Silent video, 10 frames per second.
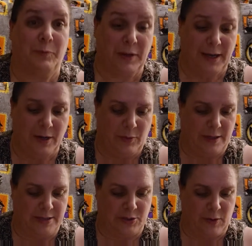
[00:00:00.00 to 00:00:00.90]
But
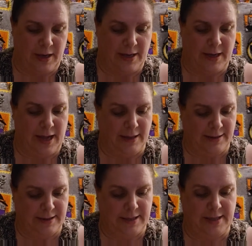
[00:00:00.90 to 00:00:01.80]
anyway, so I
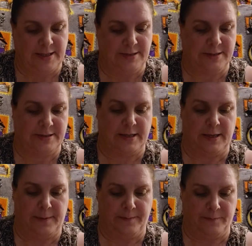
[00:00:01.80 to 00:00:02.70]
got these
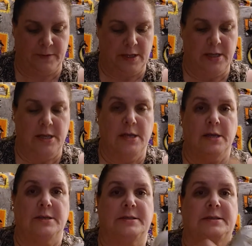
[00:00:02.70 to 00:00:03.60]

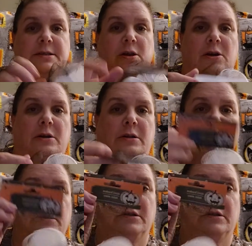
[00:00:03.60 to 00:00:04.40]
skull